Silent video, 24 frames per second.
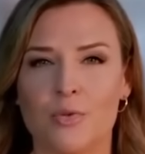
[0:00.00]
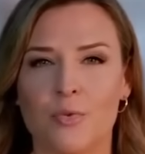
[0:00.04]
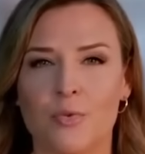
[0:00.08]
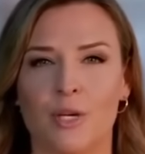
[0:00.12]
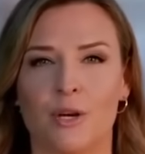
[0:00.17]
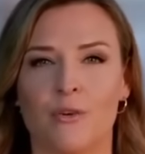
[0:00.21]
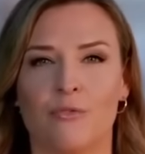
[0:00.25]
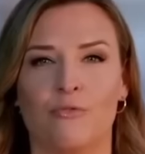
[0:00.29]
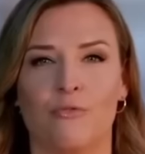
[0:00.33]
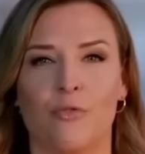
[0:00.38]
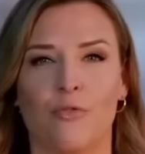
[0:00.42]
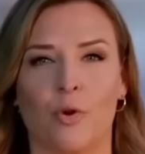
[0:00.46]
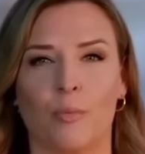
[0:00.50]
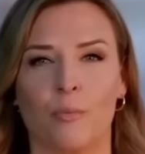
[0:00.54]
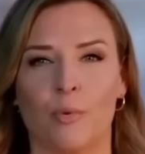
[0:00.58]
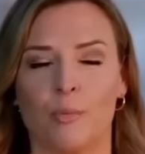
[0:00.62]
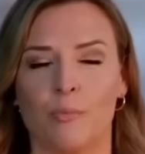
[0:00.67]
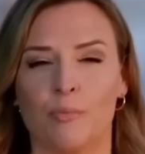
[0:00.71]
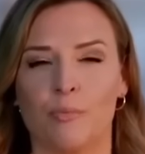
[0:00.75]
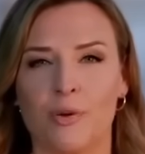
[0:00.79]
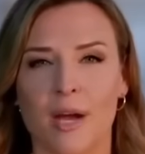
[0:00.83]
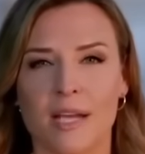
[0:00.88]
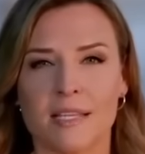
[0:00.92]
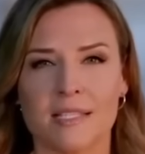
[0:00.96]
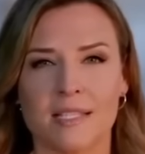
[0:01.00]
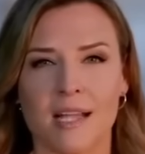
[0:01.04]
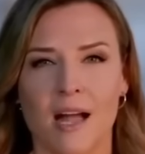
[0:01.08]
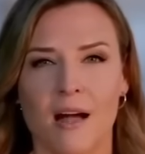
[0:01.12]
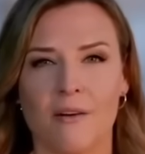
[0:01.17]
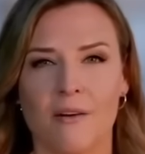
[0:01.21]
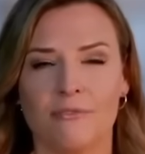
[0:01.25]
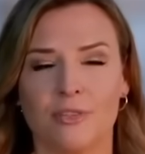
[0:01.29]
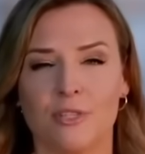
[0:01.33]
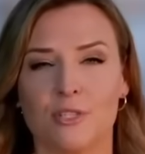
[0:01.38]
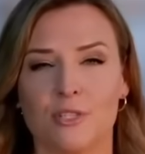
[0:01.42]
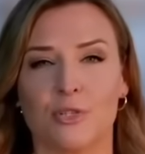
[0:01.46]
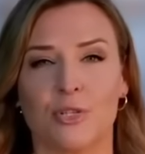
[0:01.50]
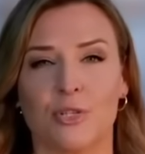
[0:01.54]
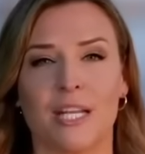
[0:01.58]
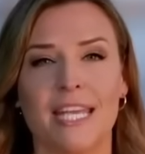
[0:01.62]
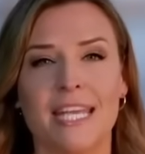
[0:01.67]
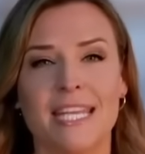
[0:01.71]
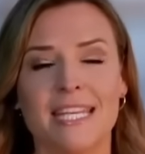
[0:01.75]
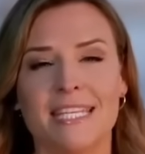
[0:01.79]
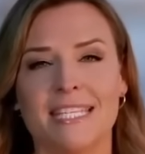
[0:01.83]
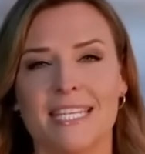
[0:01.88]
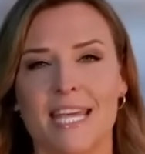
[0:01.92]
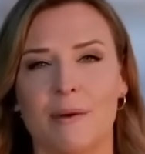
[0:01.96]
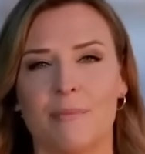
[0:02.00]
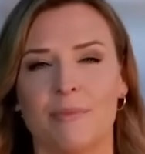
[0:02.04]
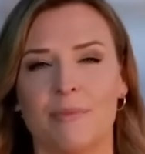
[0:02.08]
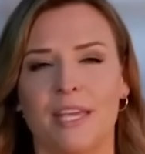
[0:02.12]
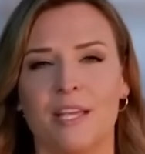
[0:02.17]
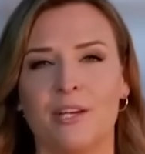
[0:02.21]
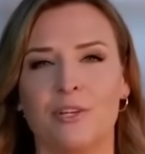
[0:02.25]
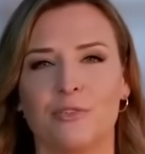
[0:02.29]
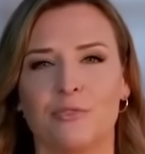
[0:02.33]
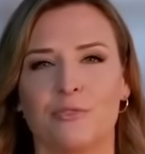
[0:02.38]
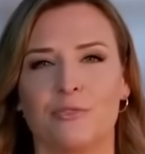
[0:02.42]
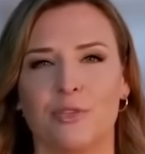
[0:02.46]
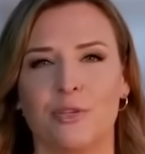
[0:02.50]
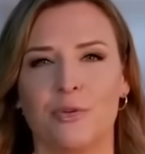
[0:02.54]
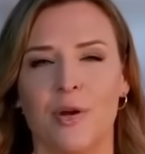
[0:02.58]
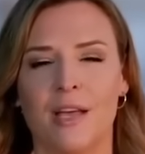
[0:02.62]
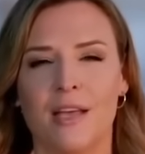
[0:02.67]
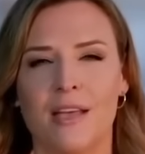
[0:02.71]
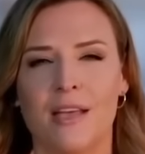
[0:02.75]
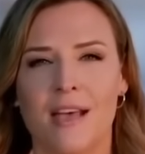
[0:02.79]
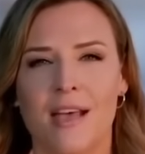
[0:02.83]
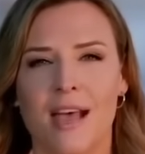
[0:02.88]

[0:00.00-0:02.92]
doing a formal press conference or an in-depth interview.